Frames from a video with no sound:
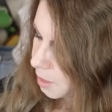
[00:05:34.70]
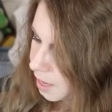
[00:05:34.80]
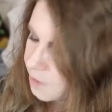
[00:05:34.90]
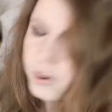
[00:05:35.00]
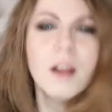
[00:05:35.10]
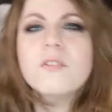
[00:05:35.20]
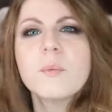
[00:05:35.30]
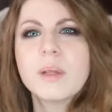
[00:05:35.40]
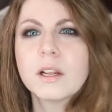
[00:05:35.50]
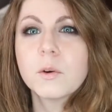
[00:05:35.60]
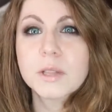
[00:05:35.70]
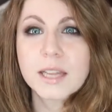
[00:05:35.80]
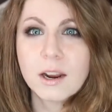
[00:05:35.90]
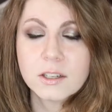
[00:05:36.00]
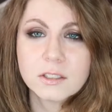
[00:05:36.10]
If you're unfamiliar with the
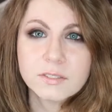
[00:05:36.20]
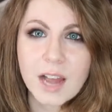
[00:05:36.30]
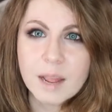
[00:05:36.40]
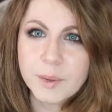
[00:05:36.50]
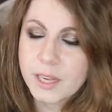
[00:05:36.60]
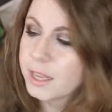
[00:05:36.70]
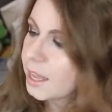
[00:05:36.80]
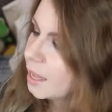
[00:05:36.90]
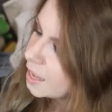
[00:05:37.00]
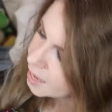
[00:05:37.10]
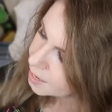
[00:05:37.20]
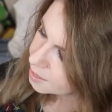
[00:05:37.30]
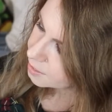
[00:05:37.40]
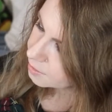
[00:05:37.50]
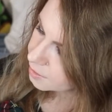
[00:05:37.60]
character of Kaiba,
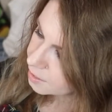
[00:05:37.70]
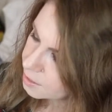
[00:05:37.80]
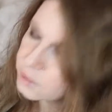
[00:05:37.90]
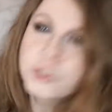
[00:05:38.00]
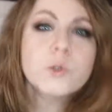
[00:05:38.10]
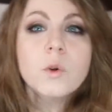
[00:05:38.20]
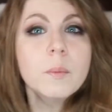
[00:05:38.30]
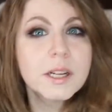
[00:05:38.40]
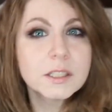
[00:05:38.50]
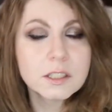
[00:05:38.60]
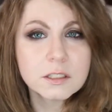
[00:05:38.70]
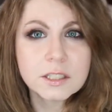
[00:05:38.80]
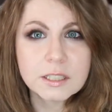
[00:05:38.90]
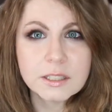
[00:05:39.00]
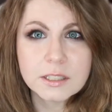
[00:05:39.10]
in the Duel Monster
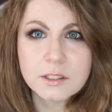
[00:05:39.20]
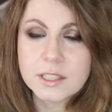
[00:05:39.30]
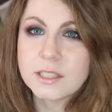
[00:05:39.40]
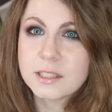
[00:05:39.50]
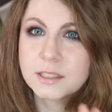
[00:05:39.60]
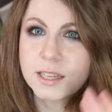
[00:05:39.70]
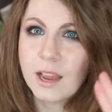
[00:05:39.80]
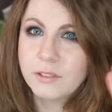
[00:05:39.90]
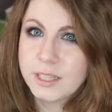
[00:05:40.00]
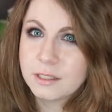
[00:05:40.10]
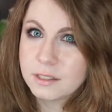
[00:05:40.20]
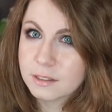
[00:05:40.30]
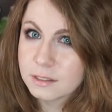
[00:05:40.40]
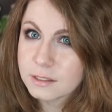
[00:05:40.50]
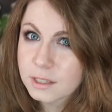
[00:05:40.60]
series, so this doesn't count like
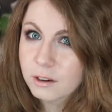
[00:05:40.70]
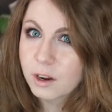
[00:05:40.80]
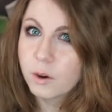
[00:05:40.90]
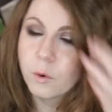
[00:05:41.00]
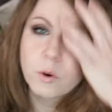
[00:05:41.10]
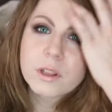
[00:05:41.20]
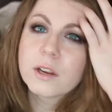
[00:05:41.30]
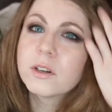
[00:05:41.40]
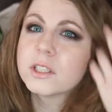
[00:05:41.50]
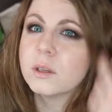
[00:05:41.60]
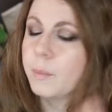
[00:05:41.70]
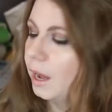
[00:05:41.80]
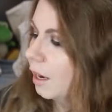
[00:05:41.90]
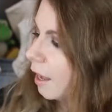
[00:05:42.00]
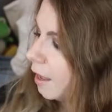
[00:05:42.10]
season 0 or the original
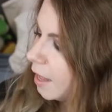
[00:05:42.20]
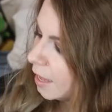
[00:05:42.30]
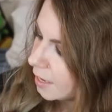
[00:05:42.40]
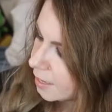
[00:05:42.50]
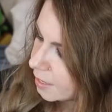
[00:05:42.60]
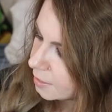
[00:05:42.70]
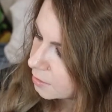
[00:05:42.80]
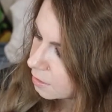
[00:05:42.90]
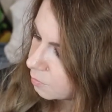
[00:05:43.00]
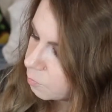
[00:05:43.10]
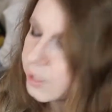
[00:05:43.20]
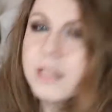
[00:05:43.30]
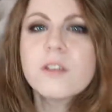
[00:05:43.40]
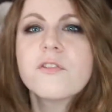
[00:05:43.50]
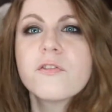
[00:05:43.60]
manga, he is really
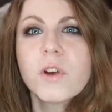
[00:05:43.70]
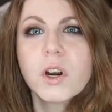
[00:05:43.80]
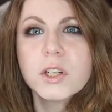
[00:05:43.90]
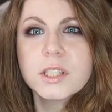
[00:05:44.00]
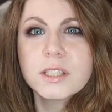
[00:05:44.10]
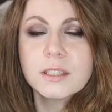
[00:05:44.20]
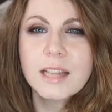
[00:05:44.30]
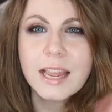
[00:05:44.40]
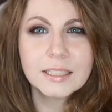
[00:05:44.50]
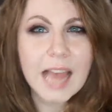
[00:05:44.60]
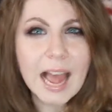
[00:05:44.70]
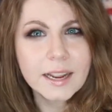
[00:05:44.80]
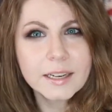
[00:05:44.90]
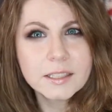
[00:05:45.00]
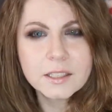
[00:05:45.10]
the first
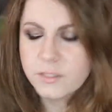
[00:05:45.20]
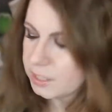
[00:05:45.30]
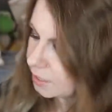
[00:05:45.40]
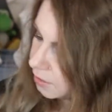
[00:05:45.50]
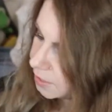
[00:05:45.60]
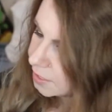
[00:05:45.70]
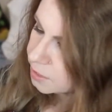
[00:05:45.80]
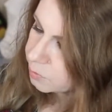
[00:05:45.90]
antagonist of the series. He's